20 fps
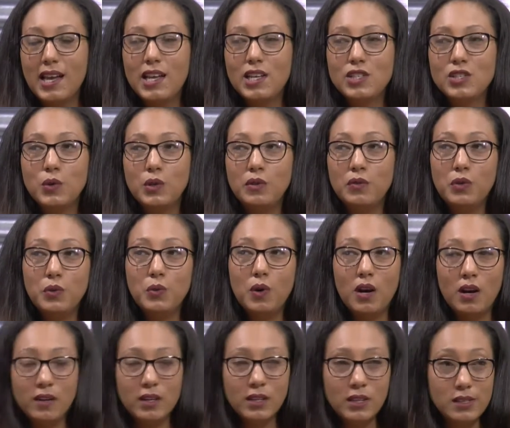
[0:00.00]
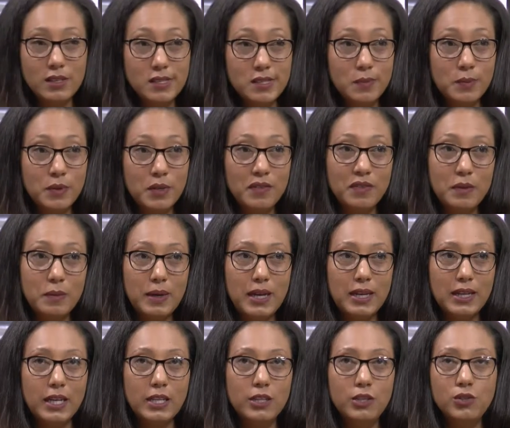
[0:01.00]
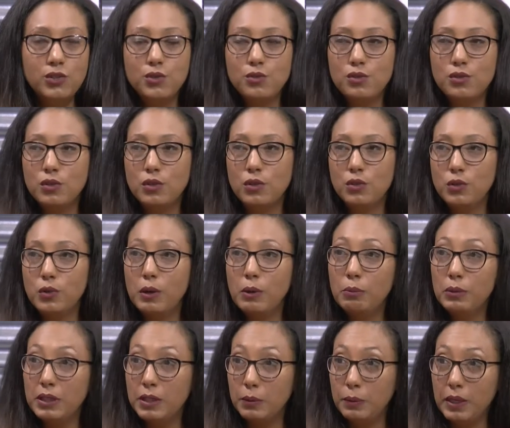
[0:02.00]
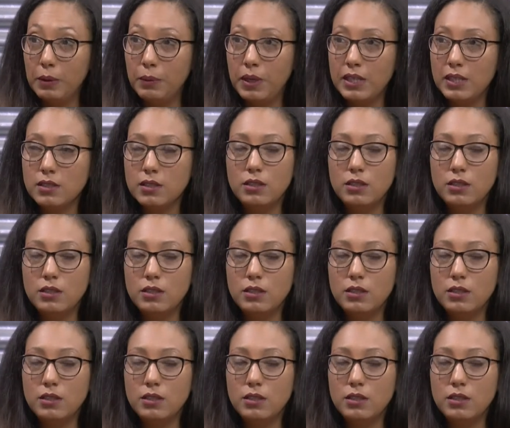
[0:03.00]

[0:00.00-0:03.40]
So if you are a customer of the bank and you choose to go do a bill payment,